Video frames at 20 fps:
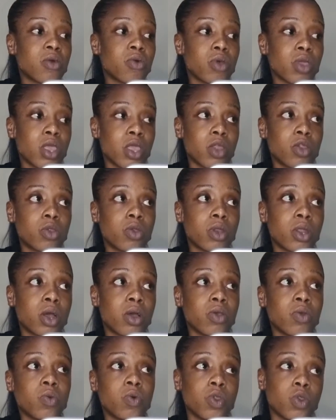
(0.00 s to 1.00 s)
that, okay, so
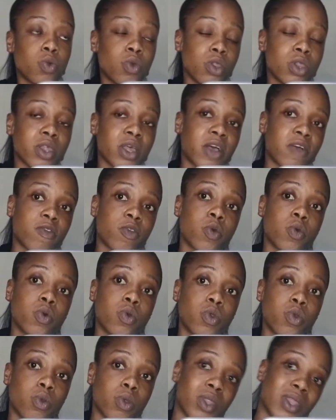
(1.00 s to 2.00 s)
now he was going to have to go
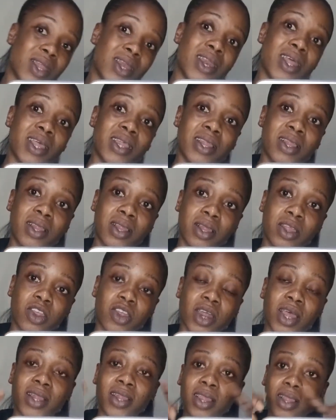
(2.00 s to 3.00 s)
to the next,
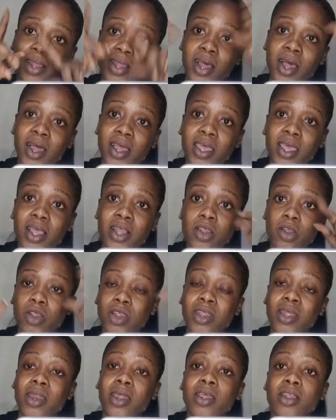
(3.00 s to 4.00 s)
should I say, target, or
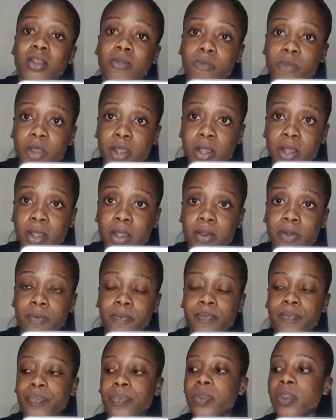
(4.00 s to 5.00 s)
to the next person
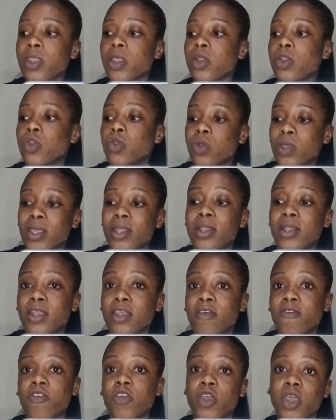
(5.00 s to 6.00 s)
to
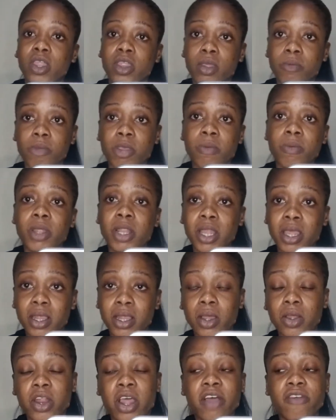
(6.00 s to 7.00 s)
interview, and then maybe
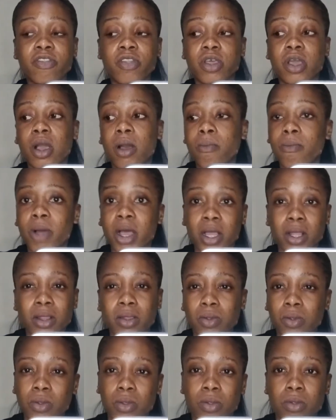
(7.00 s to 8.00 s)
later I'd have to come back
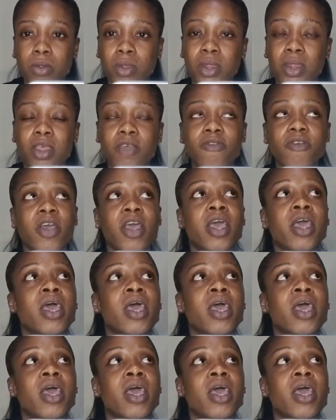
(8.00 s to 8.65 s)
to see.